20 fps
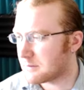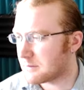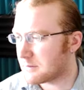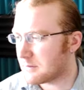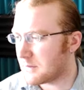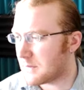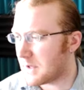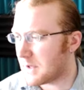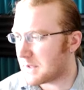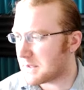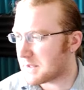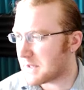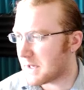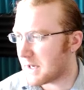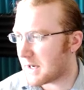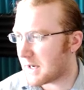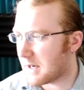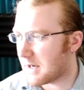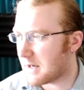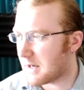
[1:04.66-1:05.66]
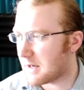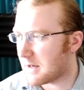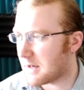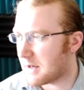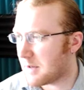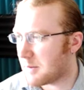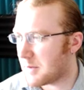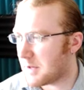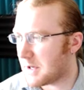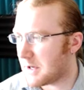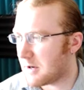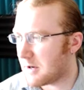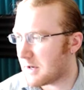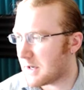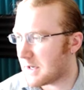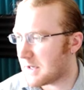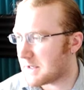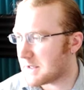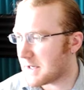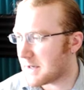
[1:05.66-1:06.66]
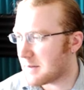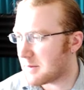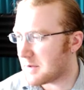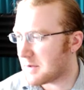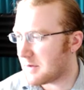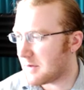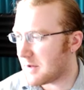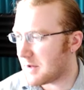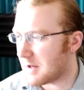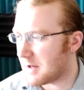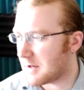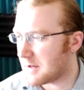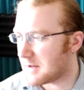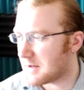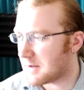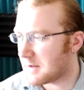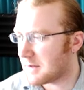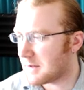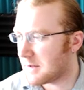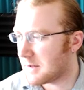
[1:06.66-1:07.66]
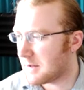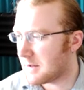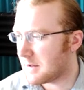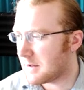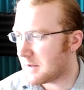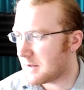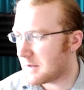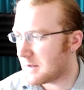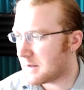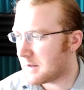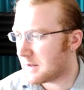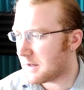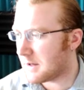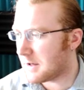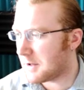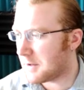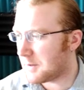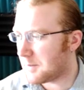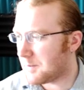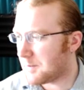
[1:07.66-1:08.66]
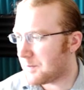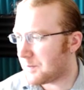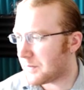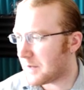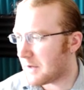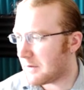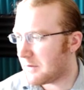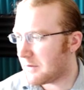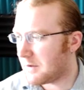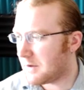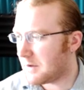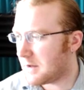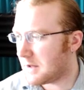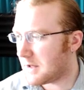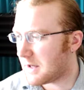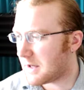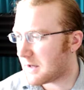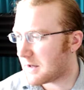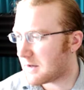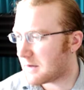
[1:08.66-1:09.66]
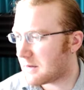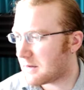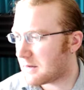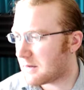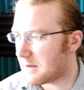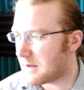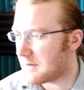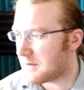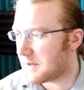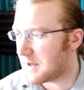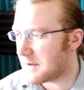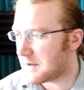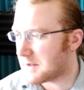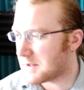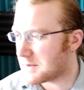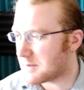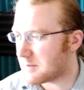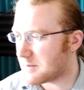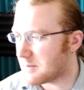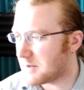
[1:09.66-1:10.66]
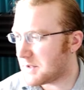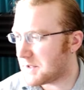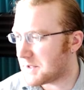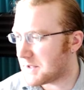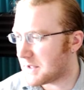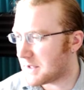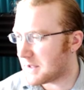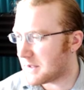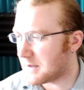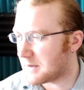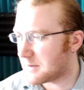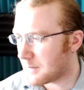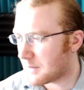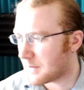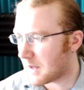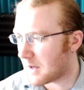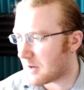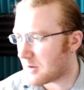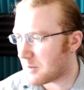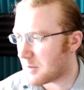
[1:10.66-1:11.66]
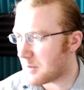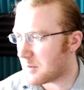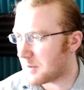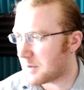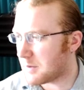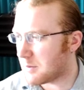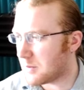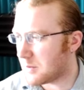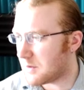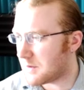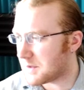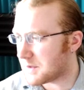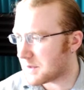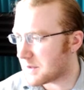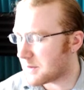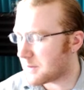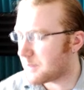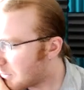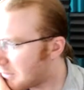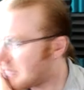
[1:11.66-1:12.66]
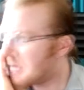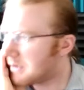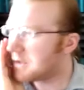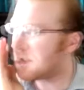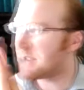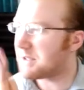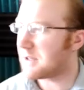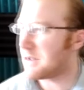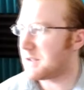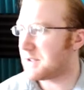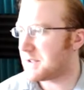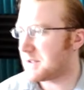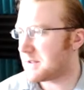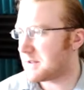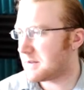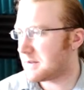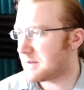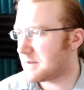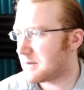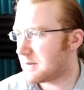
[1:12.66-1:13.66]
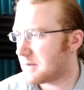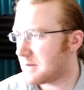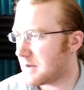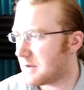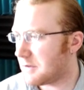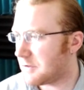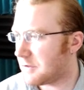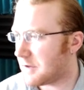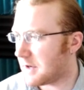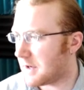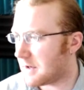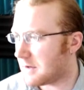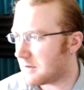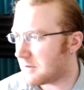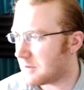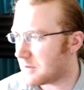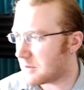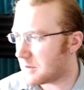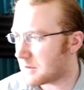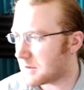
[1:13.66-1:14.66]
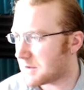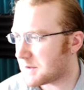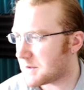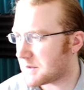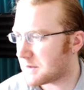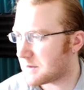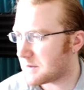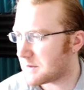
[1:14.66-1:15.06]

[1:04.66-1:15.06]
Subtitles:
Like I said, I can come in here at any time and do that. I feel like I've done this recently. I don't remember what the move is though. This starts a fight, of course.